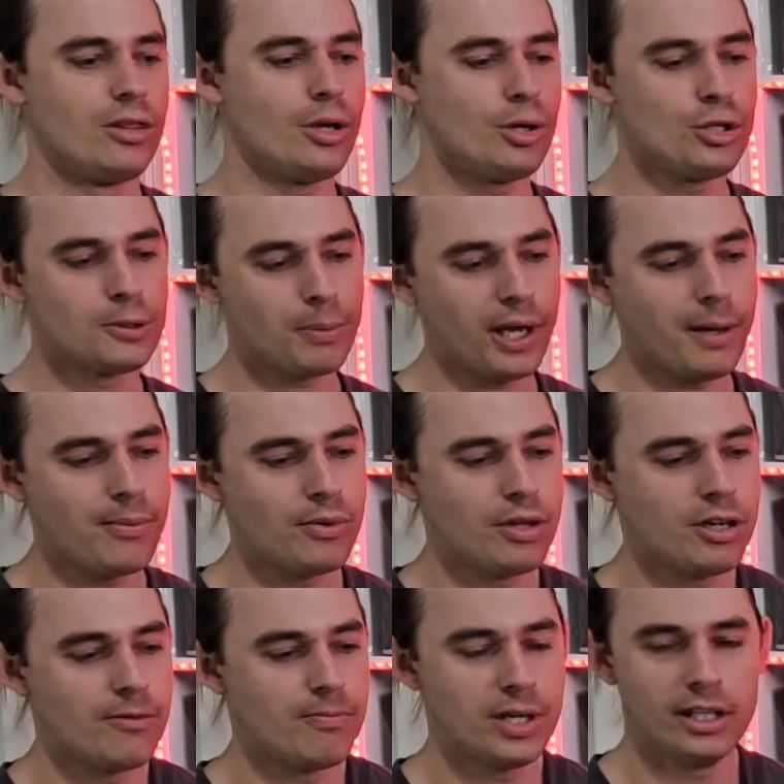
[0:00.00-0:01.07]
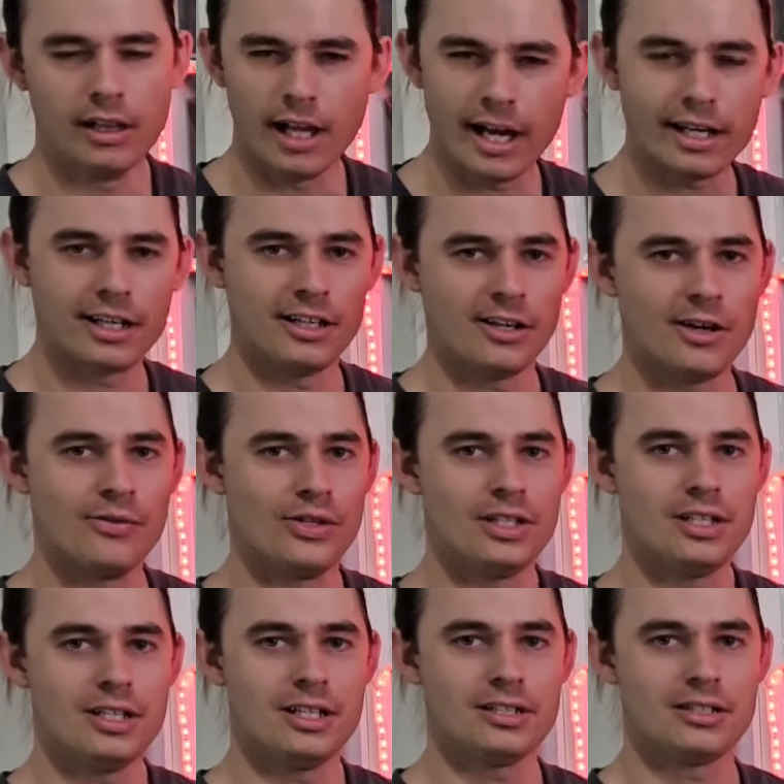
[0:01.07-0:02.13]
those people that have been lucky over the
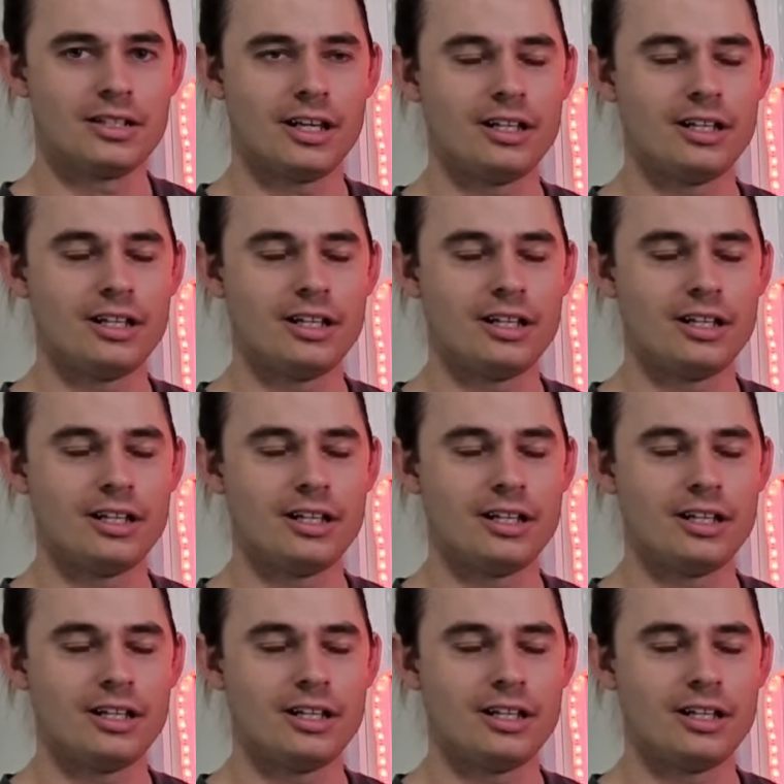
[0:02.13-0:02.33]
years.